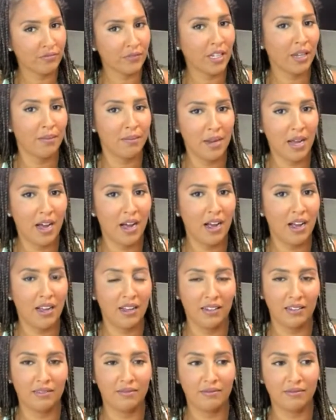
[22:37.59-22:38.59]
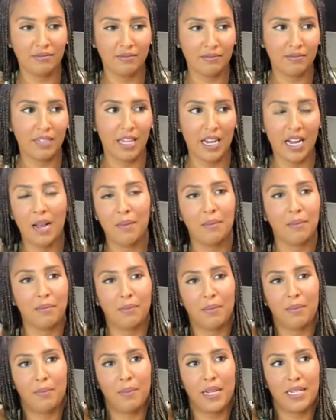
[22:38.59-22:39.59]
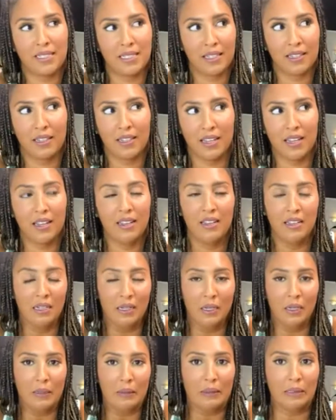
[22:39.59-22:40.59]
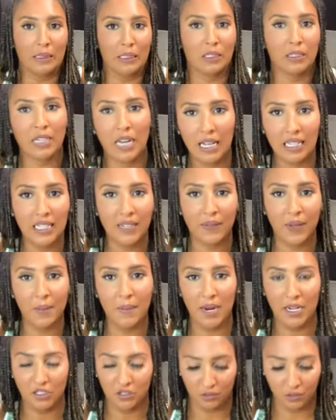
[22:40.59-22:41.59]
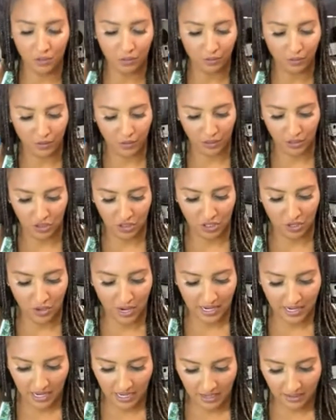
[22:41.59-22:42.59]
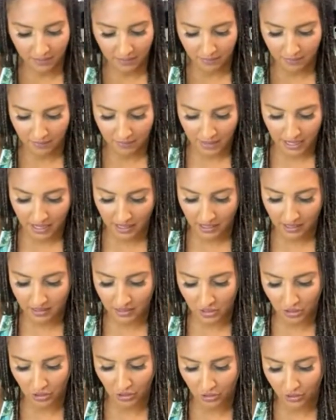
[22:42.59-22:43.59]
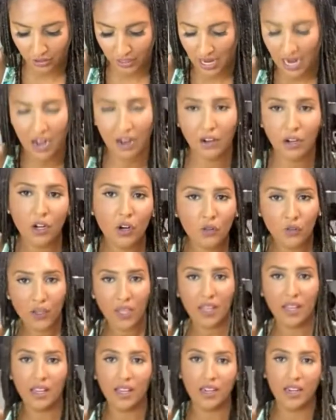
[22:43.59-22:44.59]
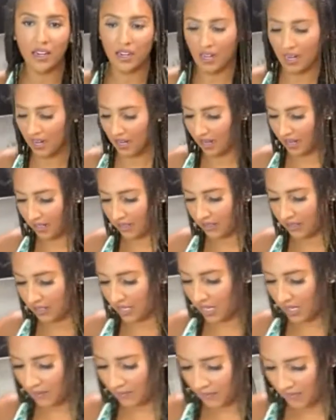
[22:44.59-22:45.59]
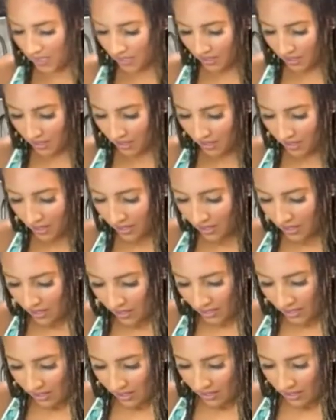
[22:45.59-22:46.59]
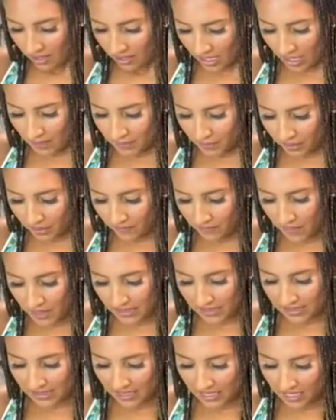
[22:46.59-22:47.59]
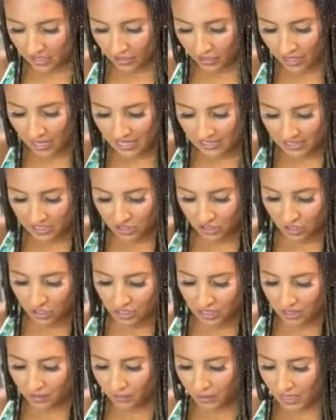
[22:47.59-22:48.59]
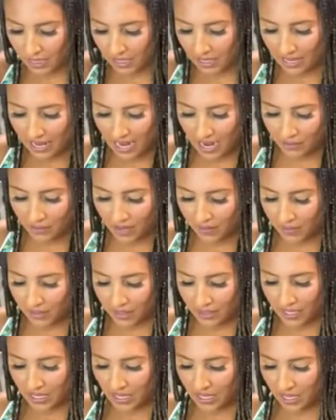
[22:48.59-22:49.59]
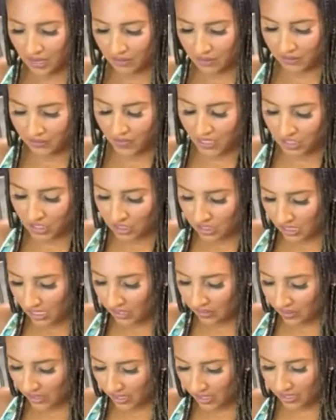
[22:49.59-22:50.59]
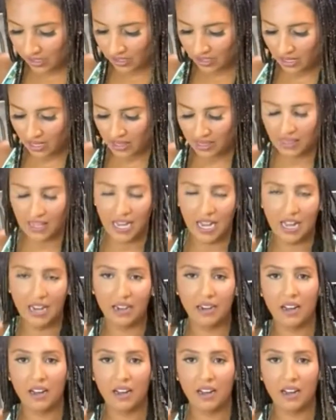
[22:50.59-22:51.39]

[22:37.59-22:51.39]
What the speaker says: I'm not. Like, I'm basically, not living my truth. So I kind of needed to learn how to go vegan. And a couple of months later, as I started weeding out everything, I was vegetarian, and then